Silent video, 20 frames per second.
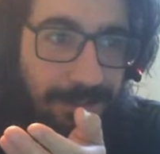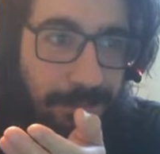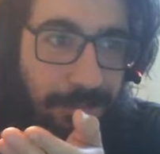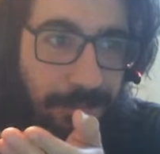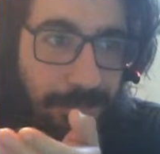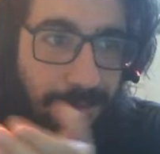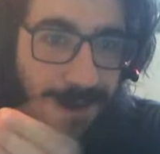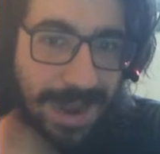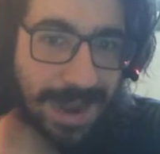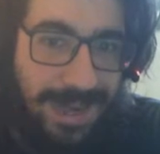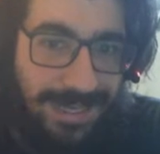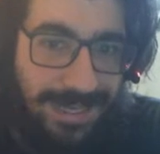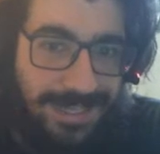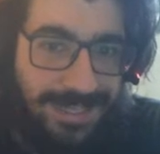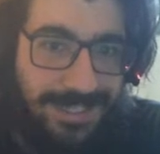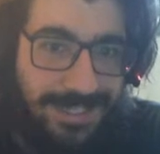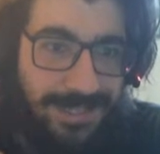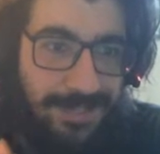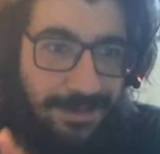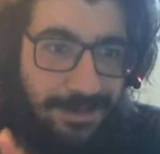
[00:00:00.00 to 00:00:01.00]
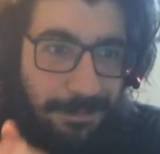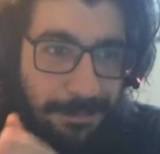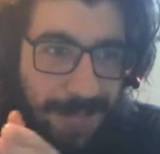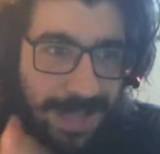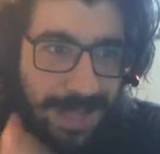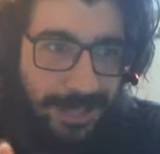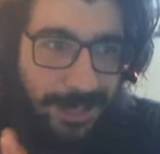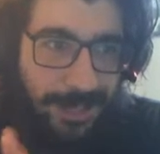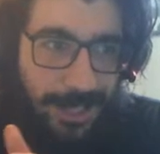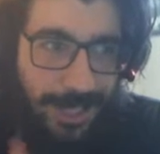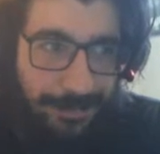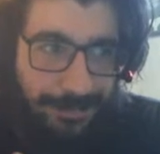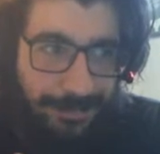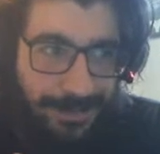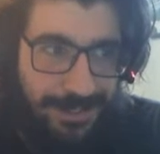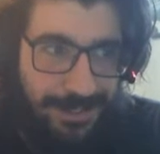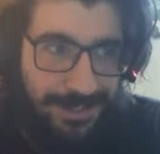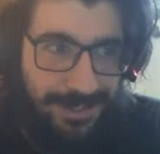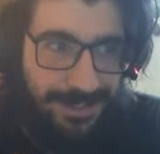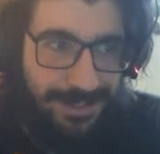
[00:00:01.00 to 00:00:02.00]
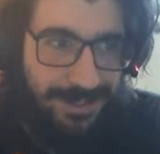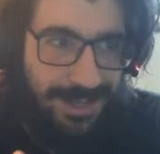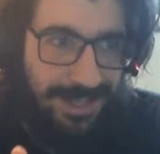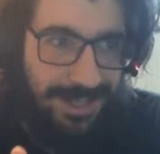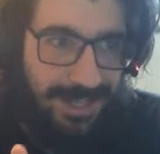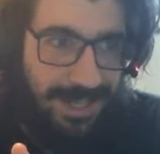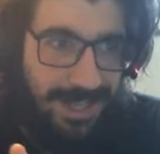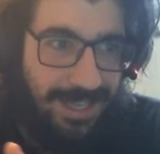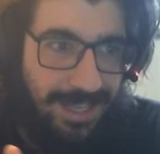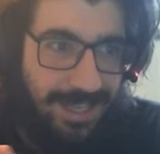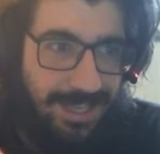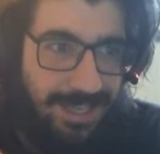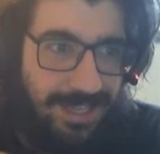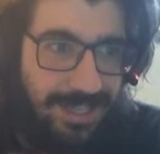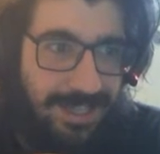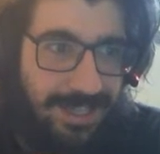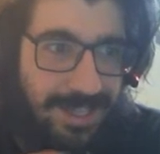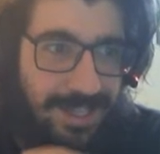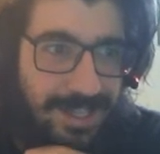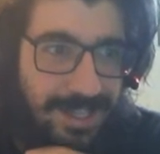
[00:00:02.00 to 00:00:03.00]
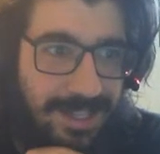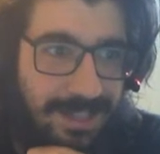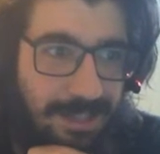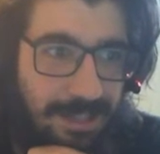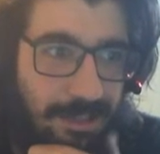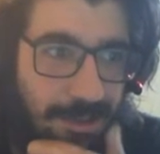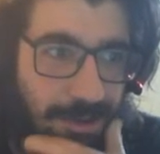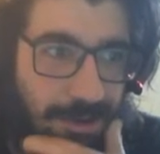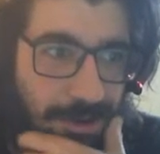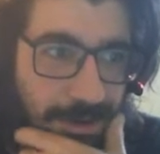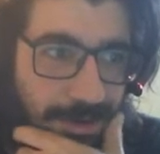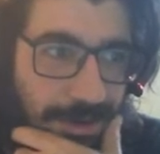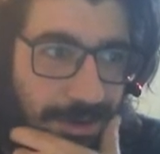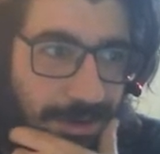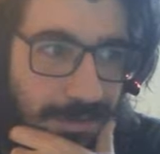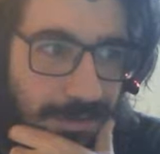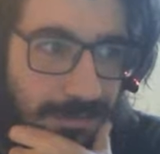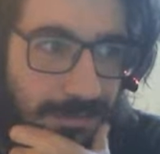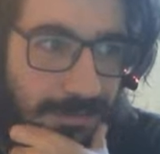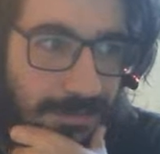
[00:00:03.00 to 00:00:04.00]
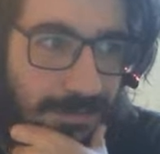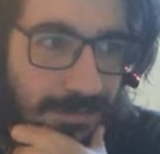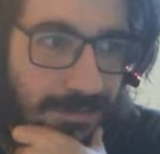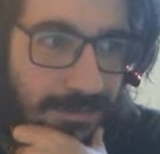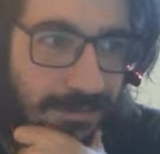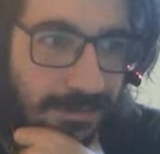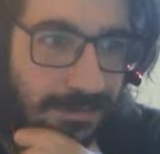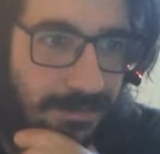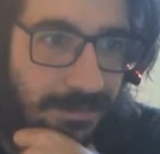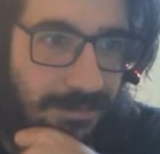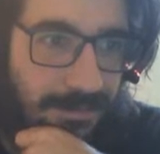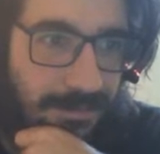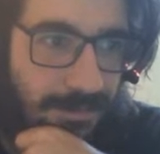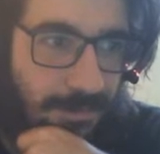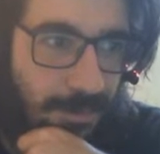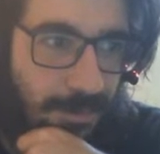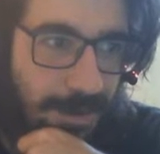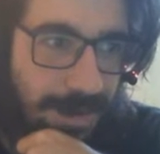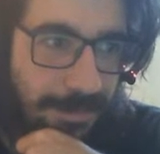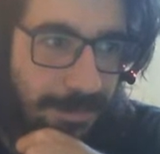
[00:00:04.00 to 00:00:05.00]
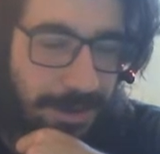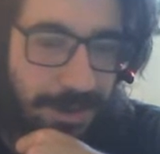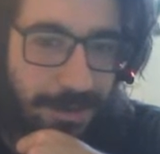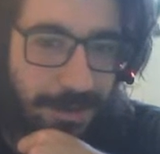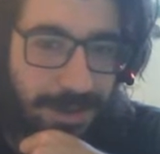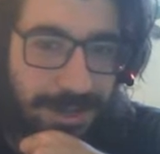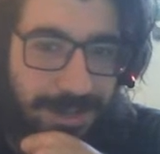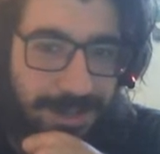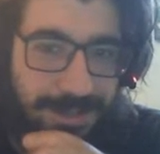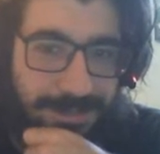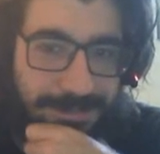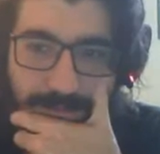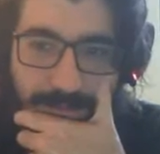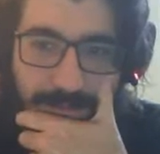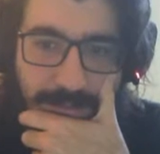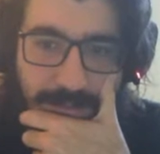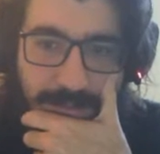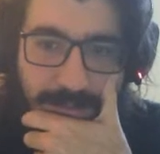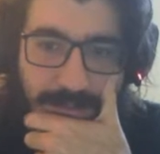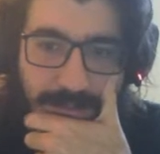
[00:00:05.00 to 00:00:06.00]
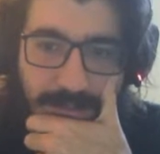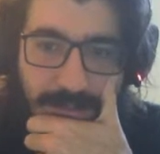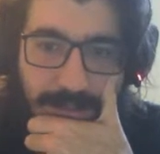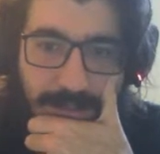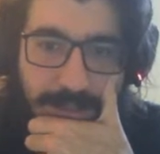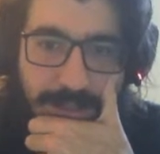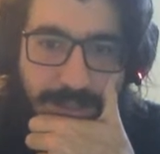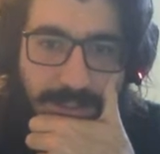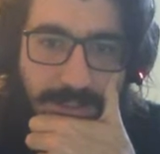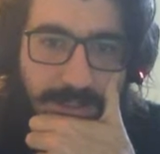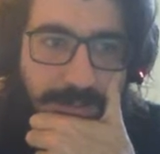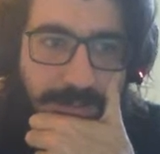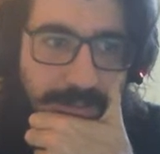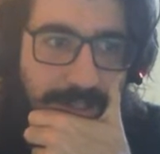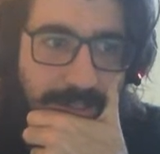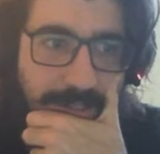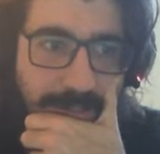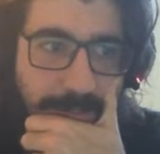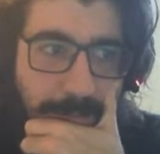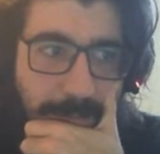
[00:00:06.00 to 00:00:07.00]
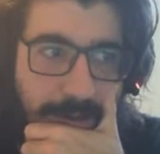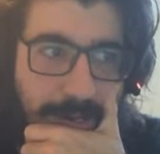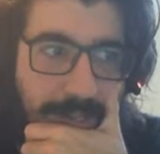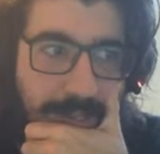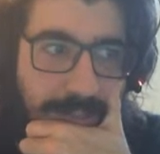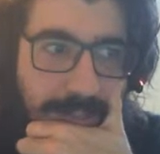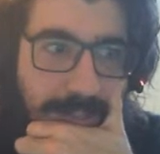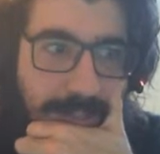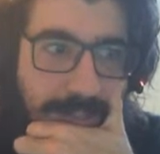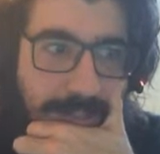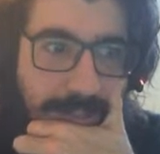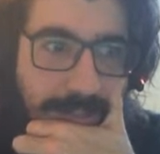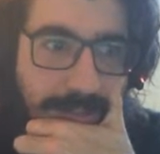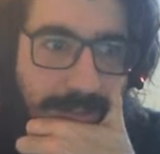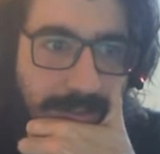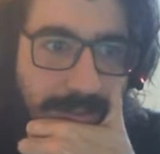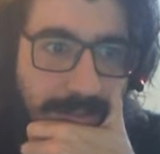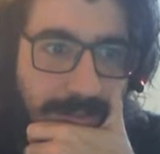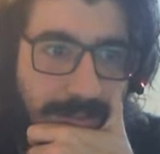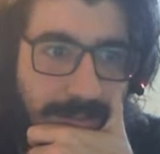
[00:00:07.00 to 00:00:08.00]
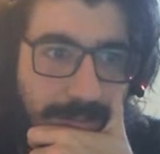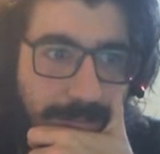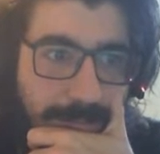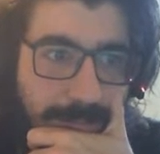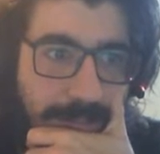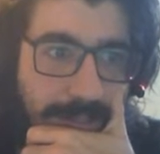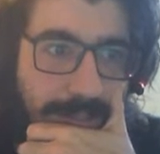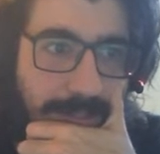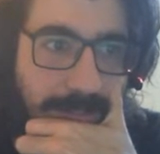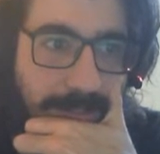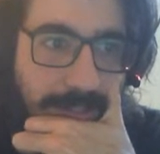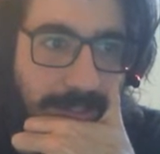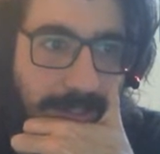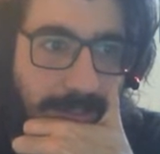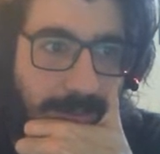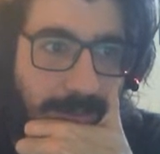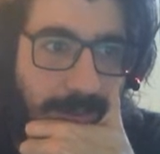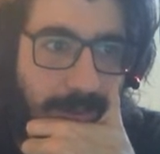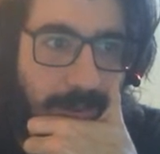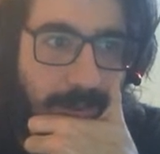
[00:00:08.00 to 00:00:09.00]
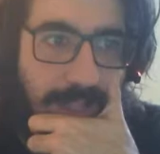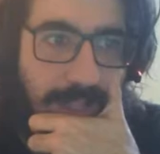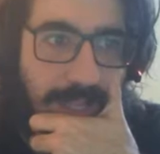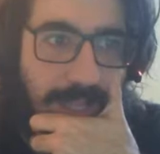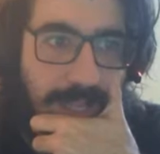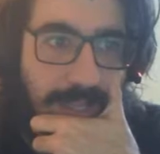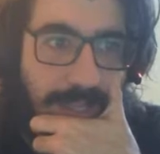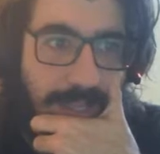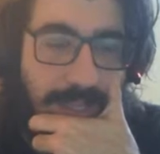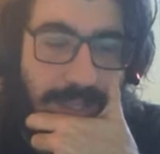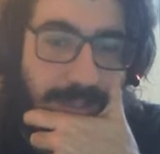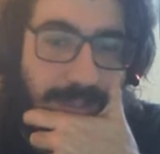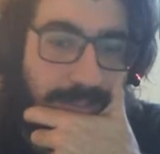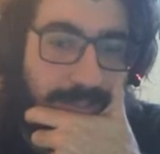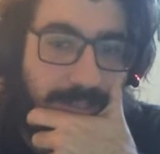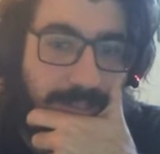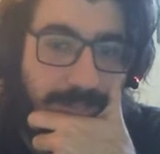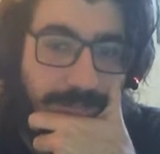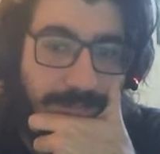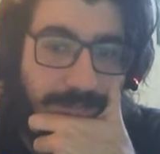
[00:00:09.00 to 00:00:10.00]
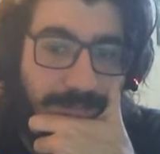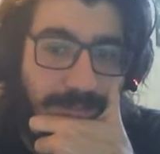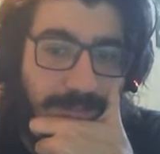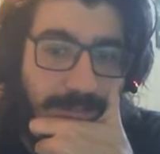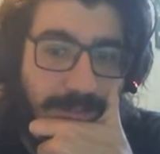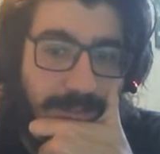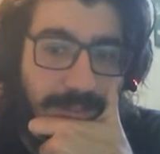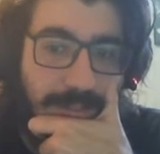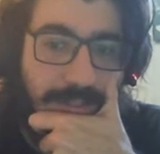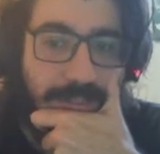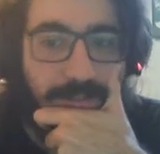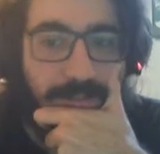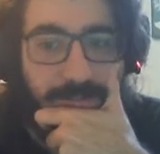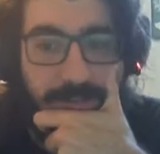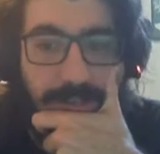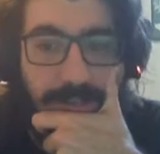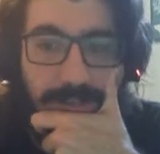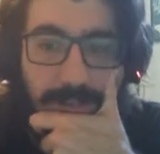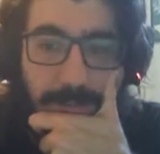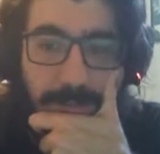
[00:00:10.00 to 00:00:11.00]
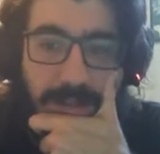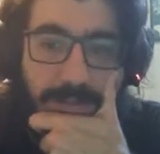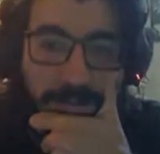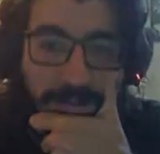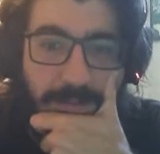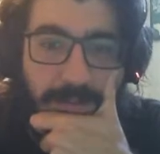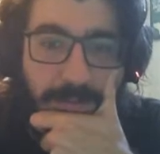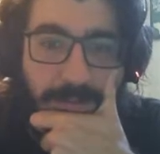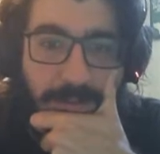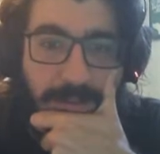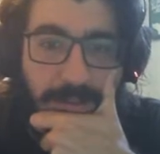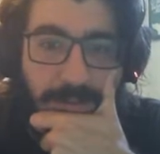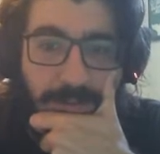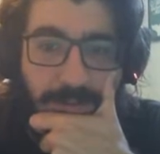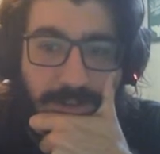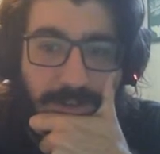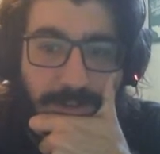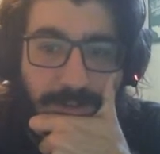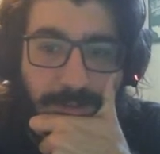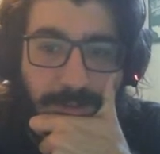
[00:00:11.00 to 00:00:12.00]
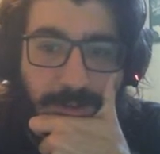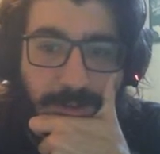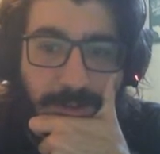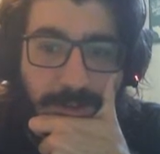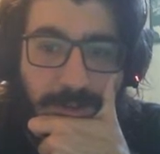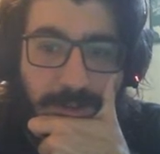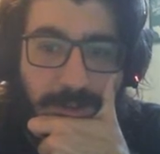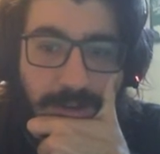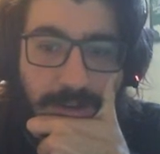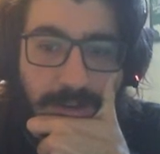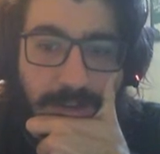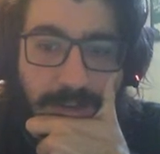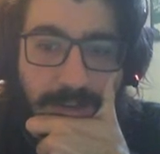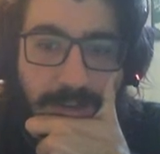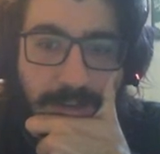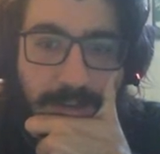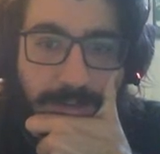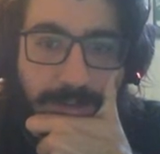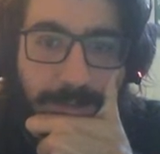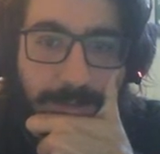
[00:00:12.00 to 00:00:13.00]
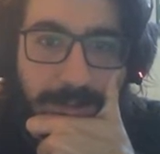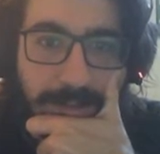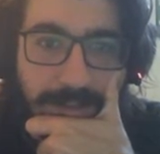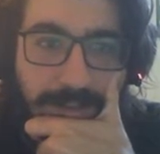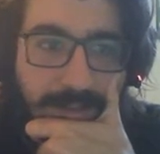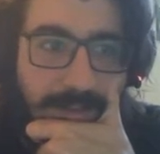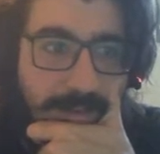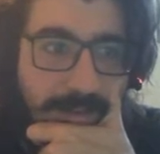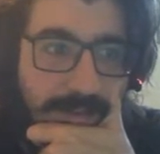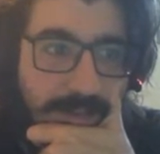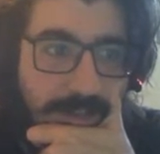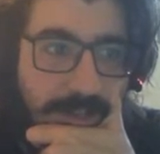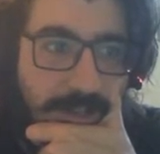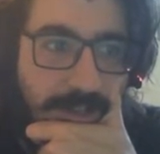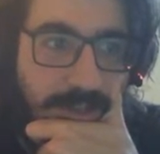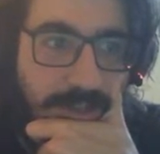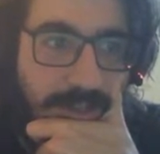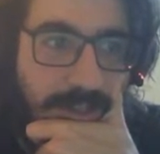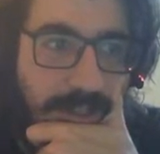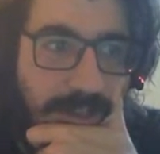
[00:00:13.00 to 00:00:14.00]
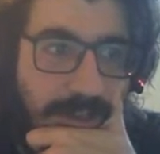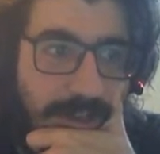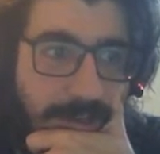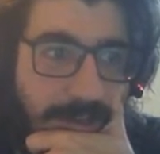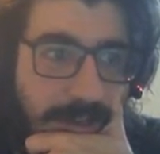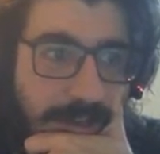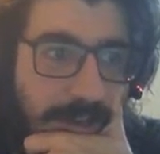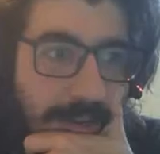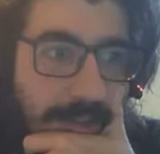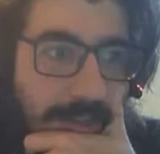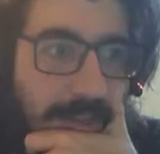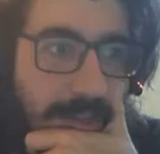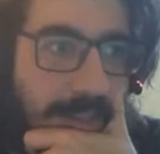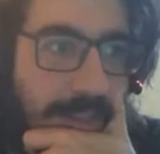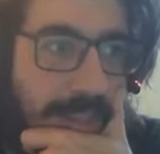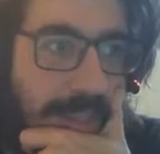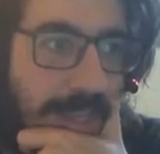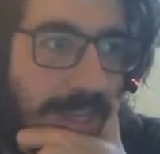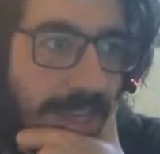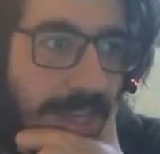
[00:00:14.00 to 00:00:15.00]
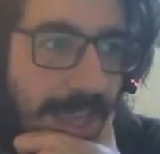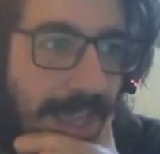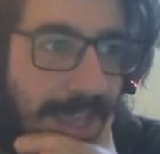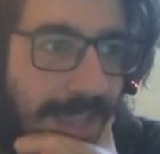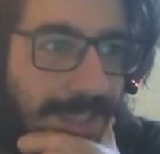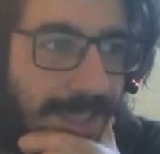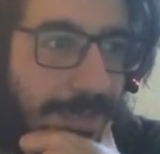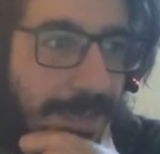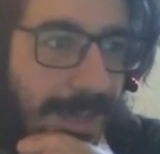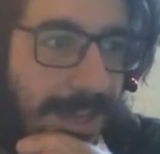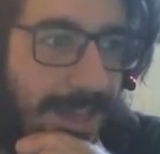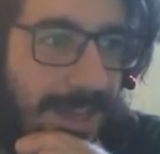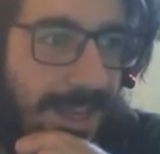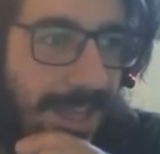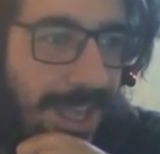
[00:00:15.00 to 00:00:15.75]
practice matchups and like learn what I'm doing. As always, it's a process, but it's been going well, I think so and it's fun. I'm having fun with it, which is important. My mindset's changed a lot. I'm not getting as mad.